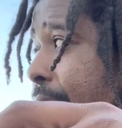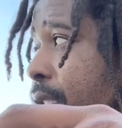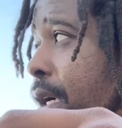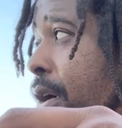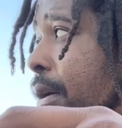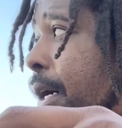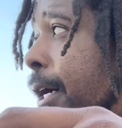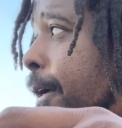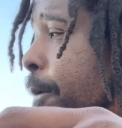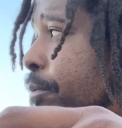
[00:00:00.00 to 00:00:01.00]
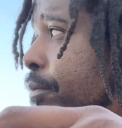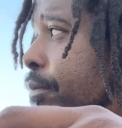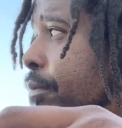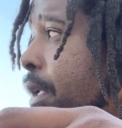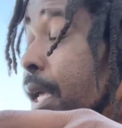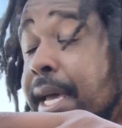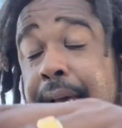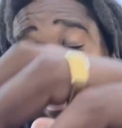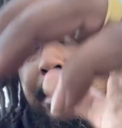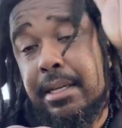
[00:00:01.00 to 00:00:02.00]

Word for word: So um, yeah,